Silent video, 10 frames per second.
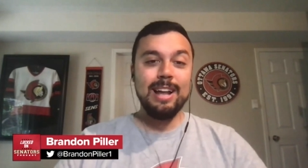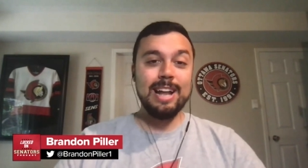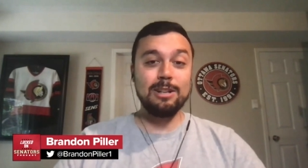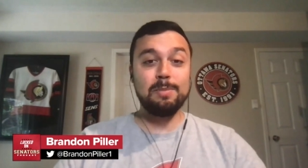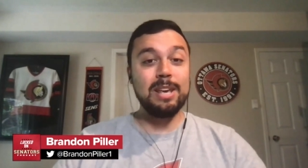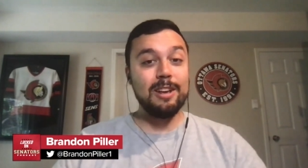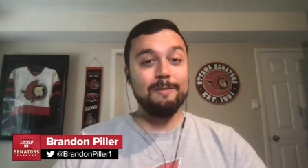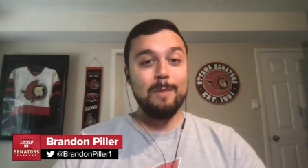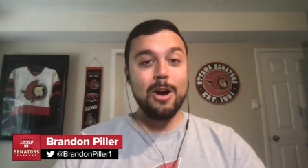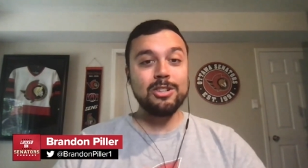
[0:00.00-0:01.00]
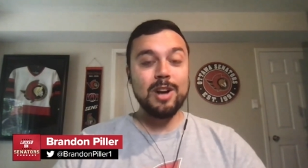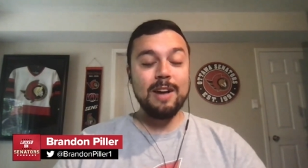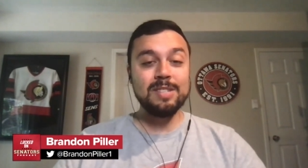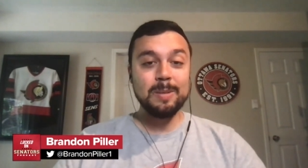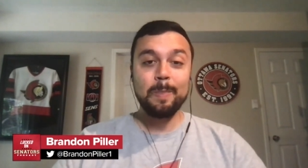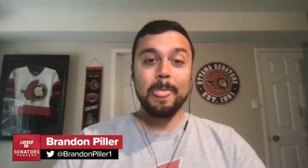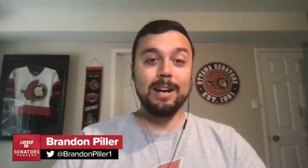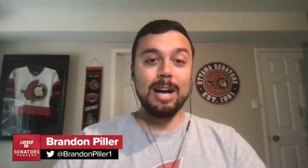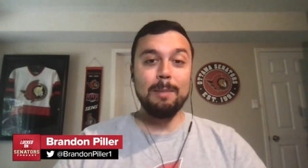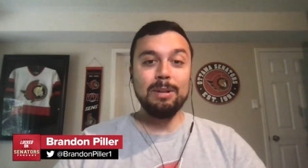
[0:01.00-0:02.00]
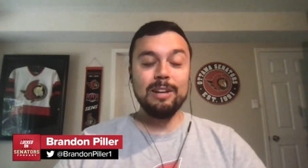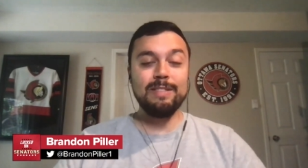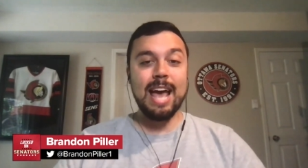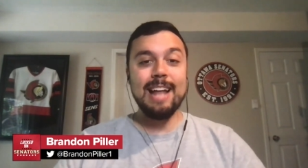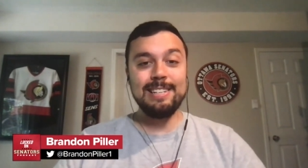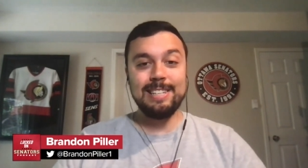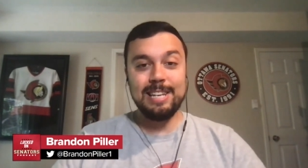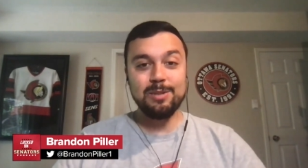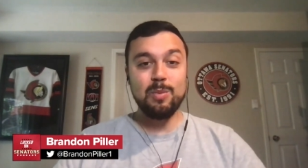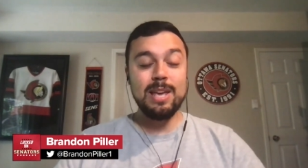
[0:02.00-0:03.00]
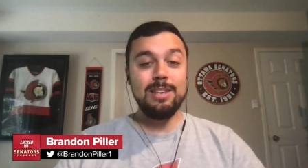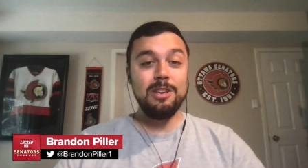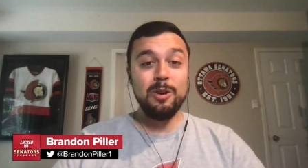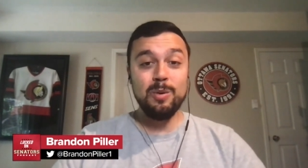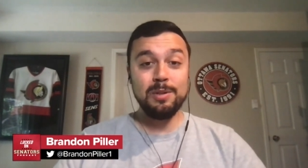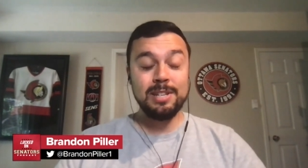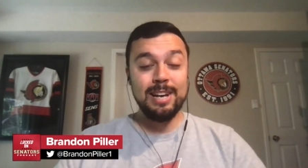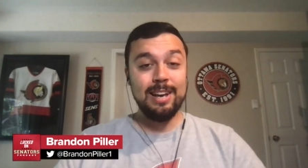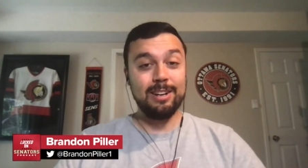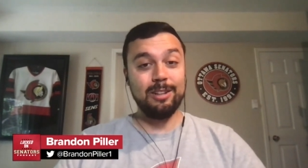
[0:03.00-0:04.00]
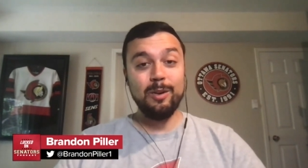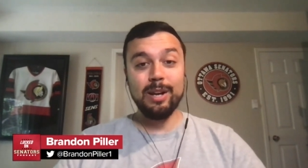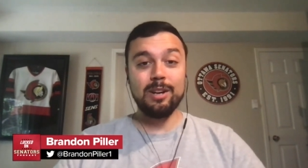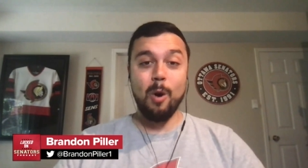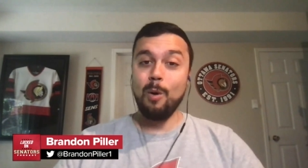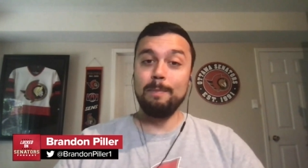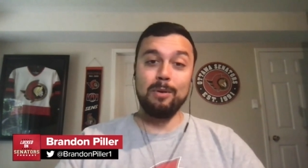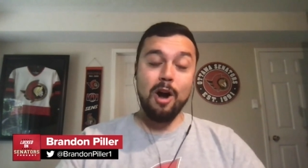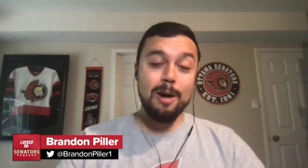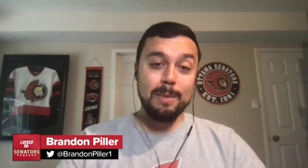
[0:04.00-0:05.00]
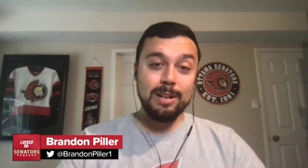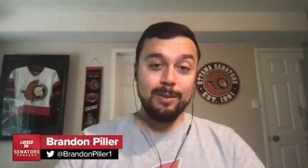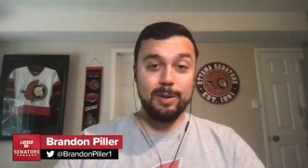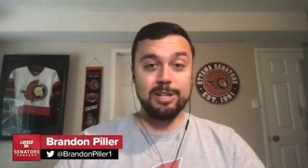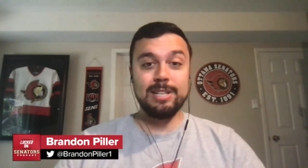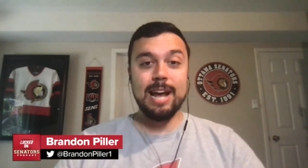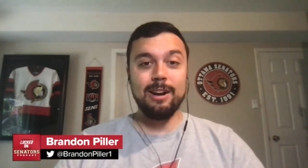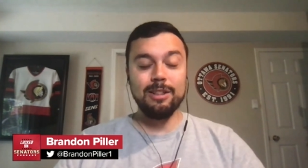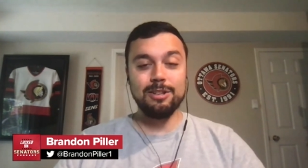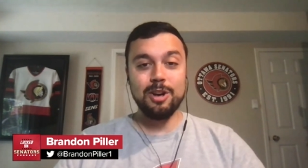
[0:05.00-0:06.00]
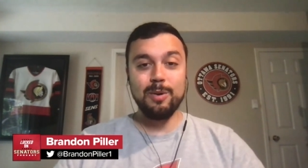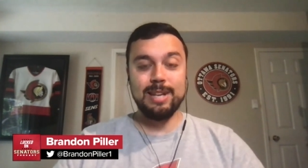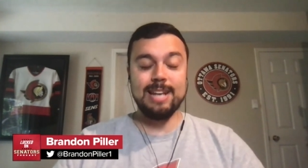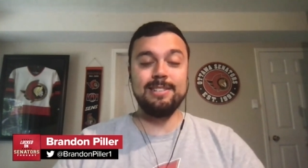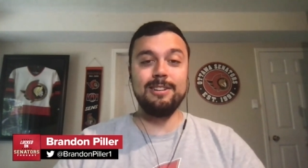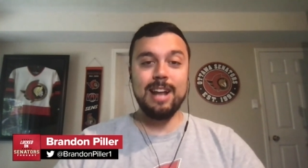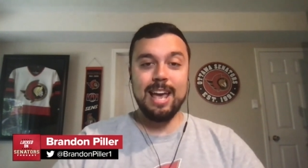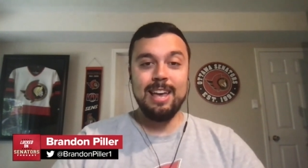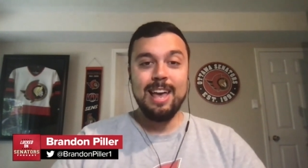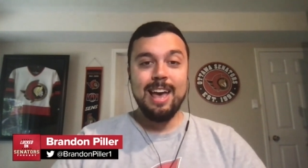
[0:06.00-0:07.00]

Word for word: Now, speaking of mock drafts, a couple of the entities we use, including Corey Pronman, we just had on the show yesterday,